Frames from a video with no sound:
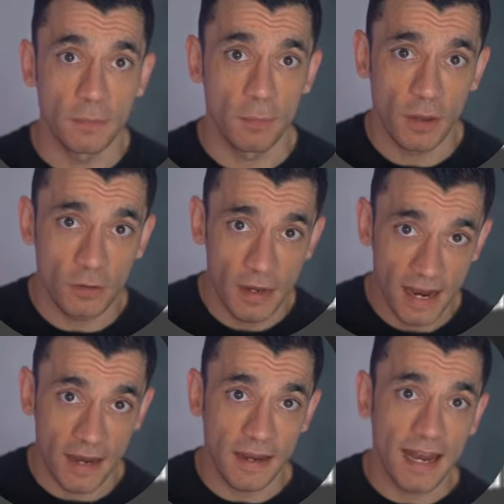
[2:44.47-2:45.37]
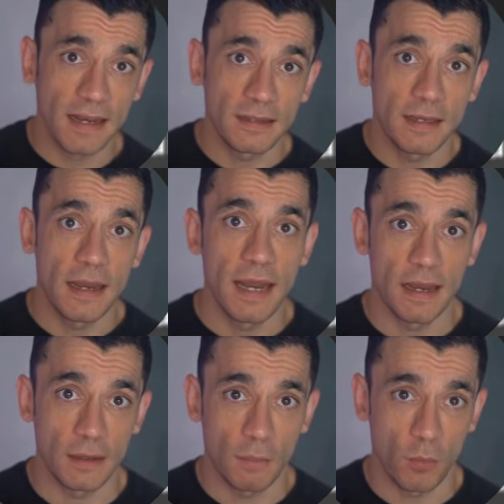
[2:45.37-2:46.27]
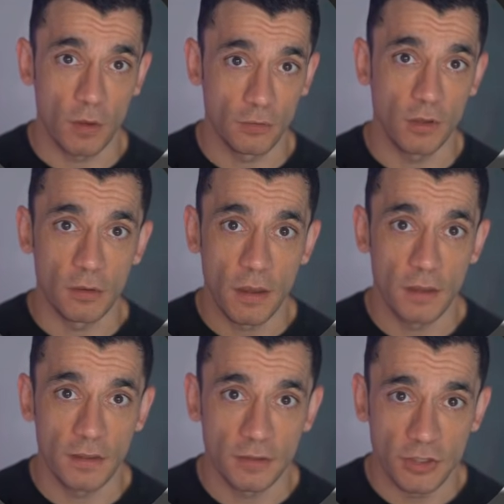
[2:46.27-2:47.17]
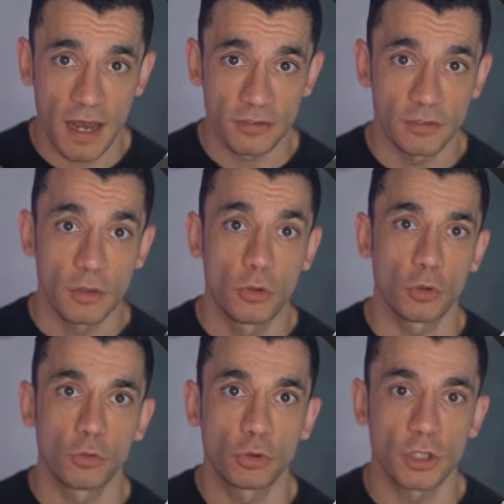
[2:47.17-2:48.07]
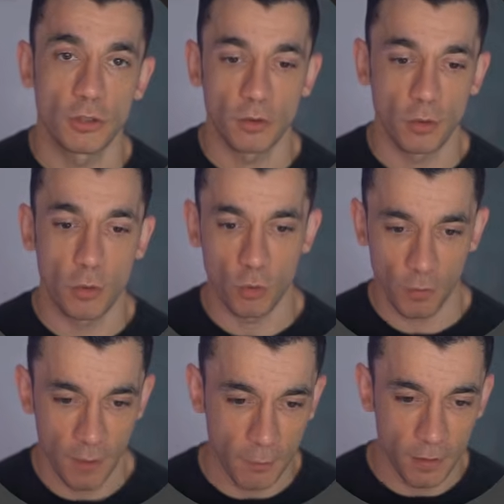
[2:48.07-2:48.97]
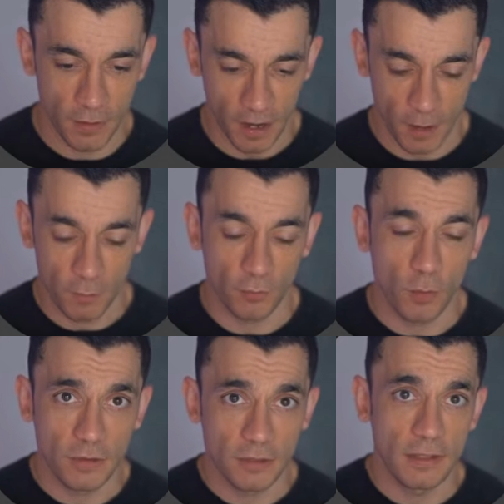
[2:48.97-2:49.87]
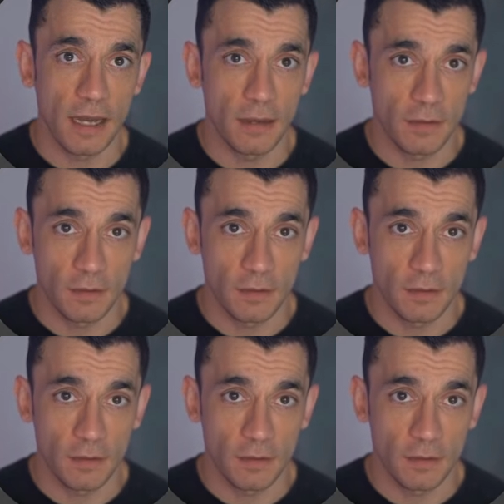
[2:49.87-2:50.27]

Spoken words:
Build an N8N workflow that checks a Google Sheet called member signups once a day.